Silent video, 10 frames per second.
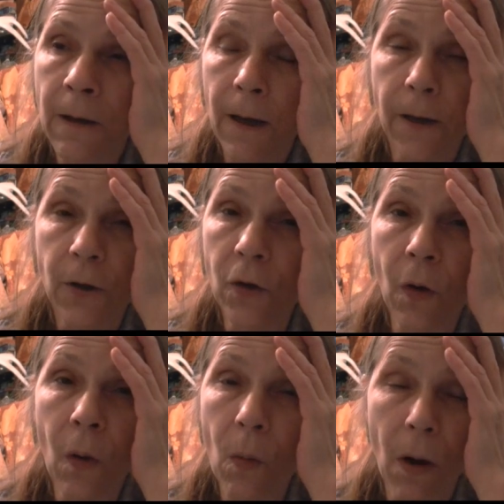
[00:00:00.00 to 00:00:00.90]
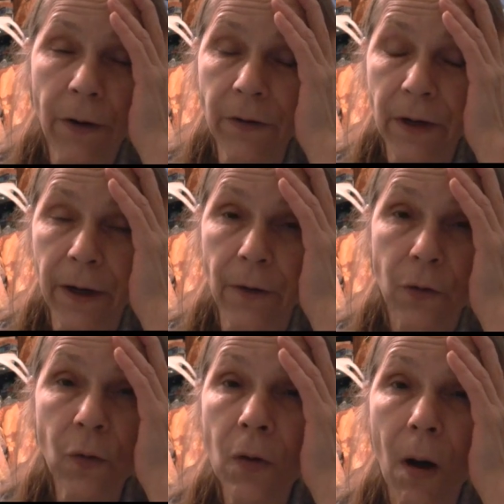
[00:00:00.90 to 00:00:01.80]
and you don't want her there,
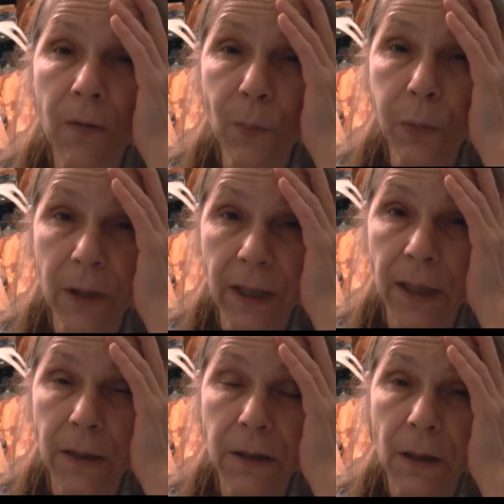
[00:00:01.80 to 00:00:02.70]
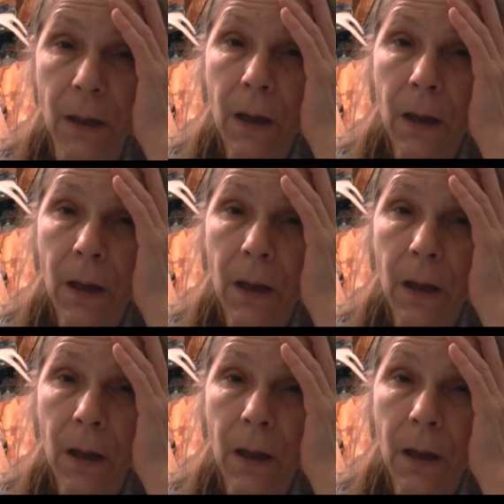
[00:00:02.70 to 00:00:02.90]
you call the police,